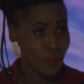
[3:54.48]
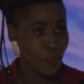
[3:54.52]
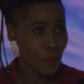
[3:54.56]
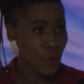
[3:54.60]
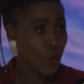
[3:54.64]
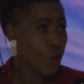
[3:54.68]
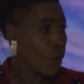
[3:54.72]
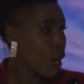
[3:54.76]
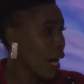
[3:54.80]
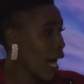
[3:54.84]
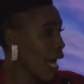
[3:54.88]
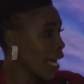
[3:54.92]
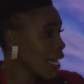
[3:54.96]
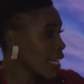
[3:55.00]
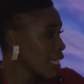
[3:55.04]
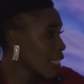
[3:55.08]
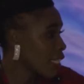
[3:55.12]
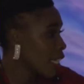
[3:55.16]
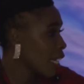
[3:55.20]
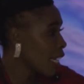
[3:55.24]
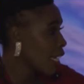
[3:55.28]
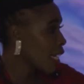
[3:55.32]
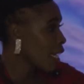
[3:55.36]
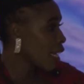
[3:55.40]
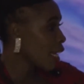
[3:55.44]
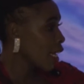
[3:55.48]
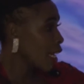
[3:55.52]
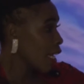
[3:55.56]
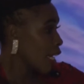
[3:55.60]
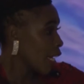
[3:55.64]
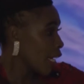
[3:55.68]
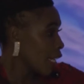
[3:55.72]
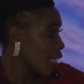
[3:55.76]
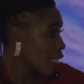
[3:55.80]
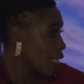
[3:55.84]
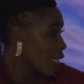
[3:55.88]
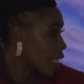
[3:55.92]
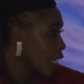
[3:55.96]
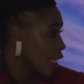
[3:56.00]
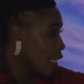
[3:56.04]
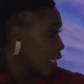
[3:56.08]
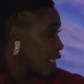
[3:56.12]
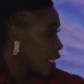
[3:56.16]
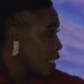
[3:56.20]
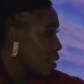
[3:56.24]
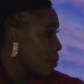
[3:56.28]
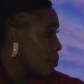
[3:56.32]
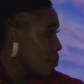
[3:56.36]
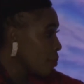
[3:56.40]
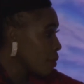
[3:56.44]
You can't say, it's the
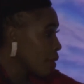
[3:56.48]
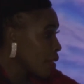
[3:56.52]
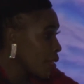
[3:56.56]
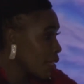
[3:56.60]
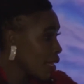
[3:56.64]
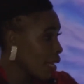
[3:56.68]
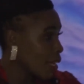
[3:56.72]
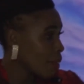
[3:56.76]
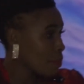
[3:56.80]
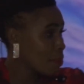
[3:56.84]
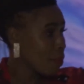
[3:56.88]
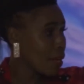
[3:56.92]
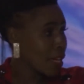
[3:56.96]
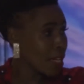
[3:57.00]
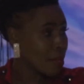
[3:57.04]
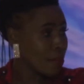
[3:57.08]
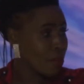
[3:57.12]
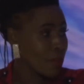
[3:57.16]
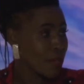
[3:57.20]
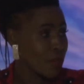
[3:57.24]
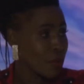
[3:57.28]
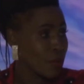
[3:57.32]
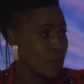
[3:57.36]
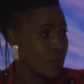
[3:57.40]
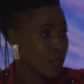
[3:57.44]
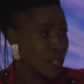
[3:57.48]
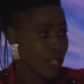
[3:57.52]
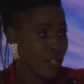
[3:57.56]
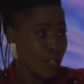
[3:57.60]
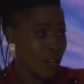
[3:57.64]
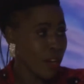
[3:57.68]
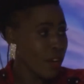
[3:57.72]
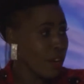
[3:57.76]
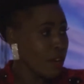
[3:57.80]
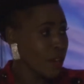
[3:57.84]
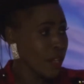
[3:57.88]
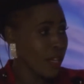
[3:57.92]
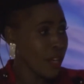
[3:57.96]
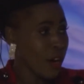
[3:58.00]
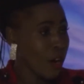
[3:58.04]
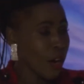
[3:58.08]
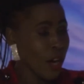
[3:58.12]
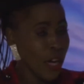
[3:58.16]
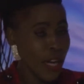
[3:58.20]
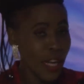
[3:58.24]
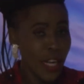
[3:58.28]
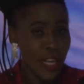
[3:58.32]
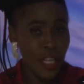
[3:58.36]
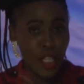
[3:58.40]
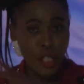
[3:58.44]
team that made me do. No, oh,
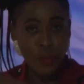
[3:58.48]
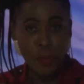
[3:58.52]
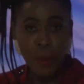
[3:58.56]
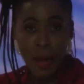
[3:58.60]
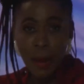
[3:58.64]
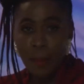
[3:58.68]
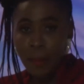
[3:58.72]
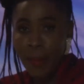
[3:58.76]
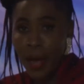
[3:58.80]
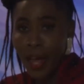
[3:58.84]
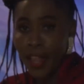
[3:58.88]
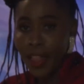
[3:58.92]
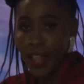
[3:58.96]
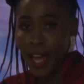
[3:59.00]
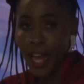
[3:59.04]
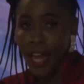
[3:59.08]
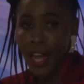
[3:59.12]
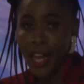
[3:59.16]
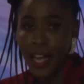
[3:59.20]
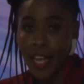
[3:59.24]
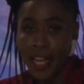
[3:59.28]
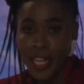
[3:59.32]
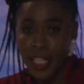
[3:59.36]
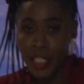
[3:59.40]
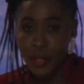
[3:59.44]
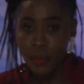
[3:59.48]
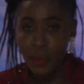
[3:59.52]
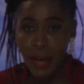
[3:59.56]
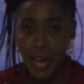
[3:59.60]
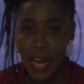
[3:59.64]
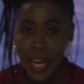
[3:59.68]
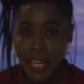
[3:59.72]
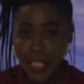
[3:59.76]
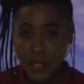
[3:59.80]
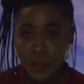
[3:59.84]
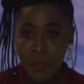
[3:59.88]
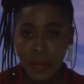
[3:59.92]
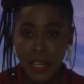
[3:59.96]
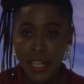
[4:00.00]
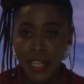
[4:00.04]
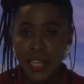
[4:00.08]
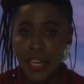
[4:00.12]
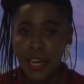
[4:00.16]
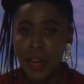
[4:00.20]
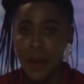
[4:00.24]
it's my mother, it's my husband.